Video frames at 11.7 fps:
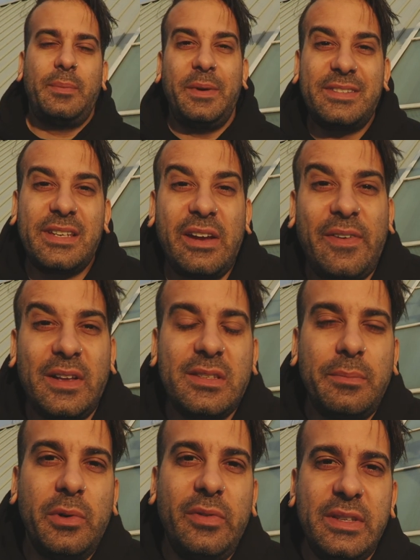So basically I found
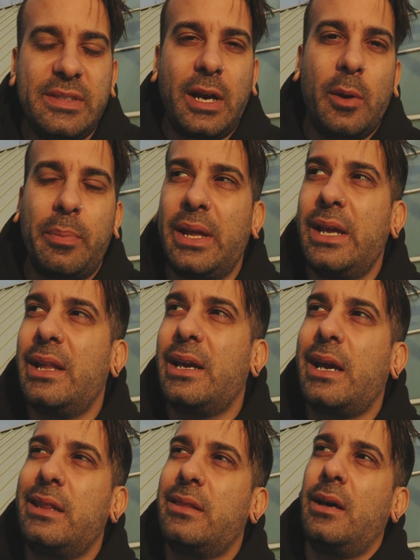some movies that are playing
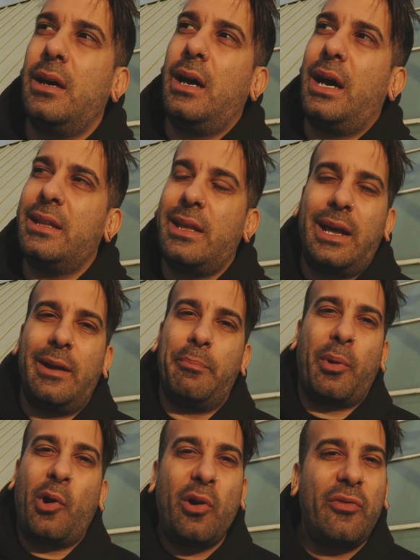like at the at, at a
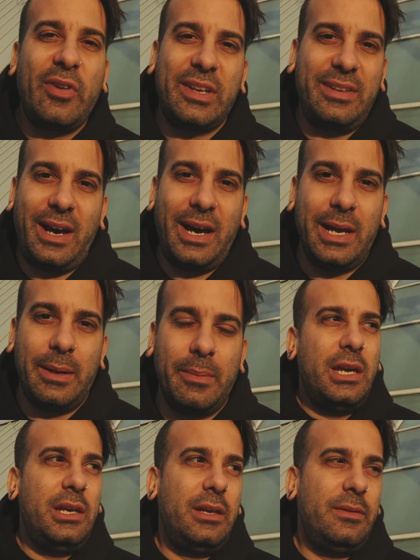perfect time.
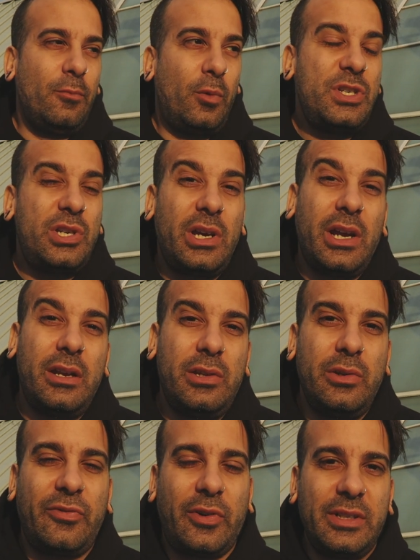What you gotta
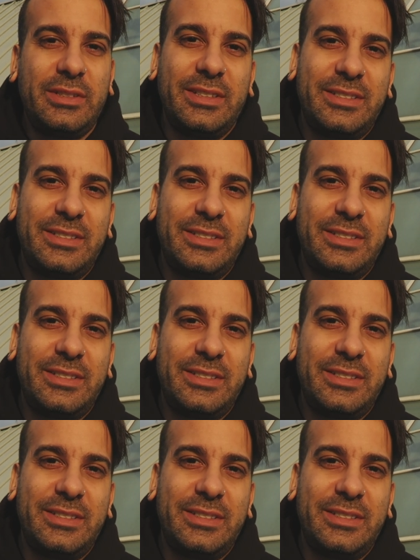do first